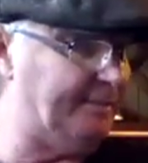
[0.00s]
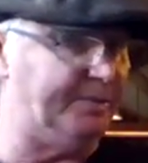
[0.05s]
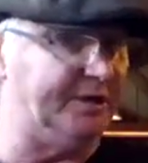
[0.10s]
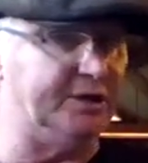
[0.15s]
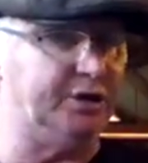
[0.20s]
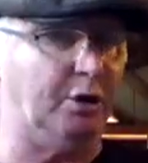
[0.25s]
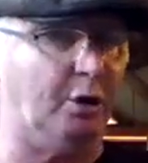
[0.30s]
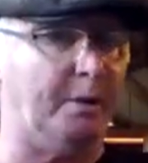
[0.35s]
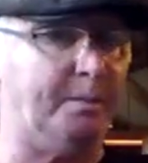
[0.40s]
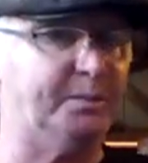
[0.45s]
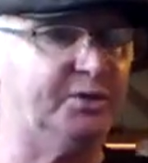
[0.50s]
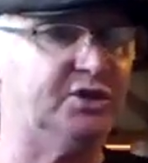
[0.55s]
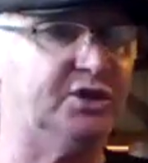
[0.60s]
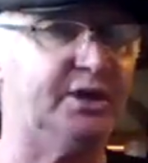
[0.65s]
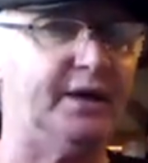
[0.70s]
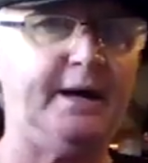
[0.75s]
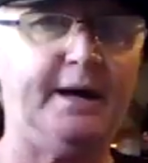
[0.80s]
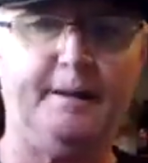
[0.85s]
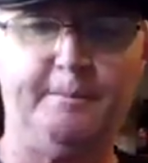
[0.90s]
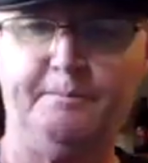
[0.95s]
these hops.
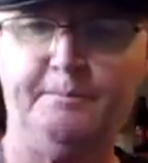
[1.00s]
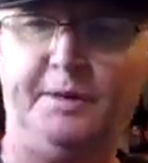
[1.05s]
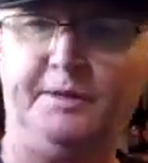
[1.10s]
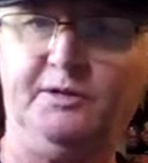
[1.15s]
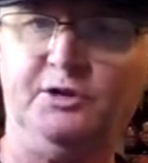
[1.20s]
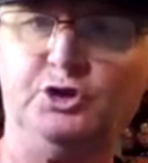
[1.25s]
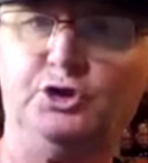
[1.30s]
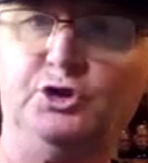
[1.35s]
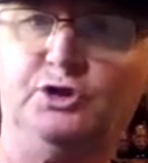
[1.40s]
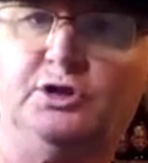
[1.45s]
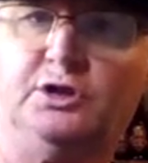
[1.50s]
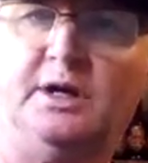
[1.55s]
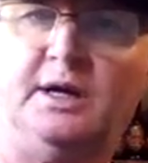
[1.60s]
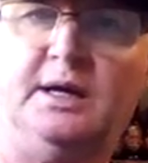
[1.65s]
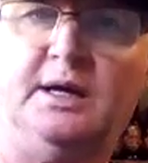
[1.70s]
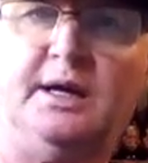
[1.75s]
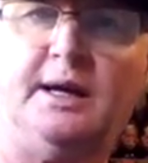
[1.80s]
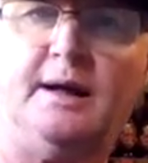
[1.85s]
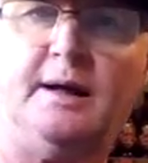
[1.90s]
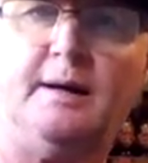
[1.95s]
But this is
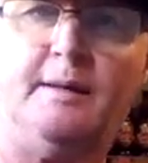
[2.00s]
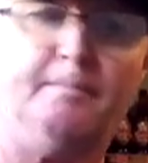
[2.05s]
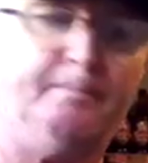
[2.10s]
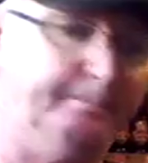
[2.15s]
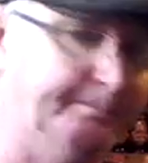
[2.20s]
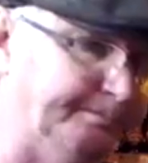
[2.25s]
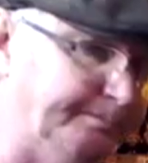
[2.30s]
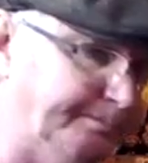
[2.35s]
the